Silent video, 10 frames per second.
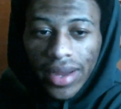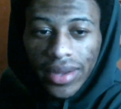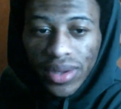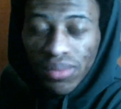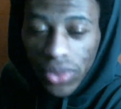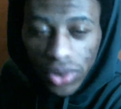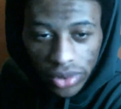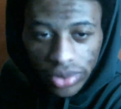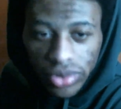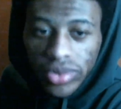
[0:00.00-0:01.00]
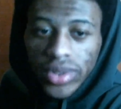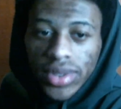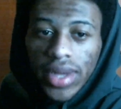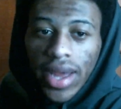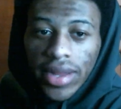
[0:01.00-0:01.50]
the moves,
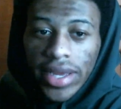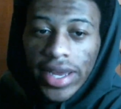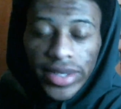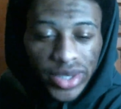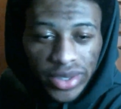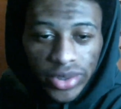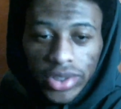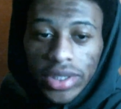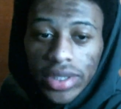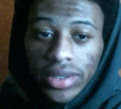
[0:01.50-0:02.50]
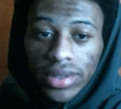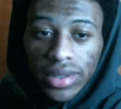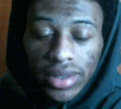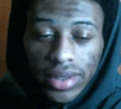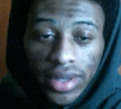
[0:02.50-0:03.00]
the execution,
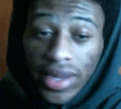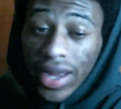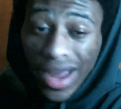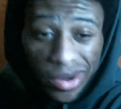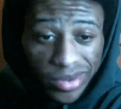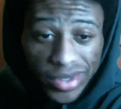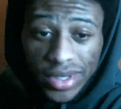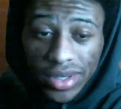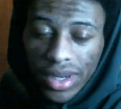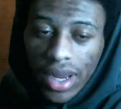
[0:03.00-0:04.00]
the counts.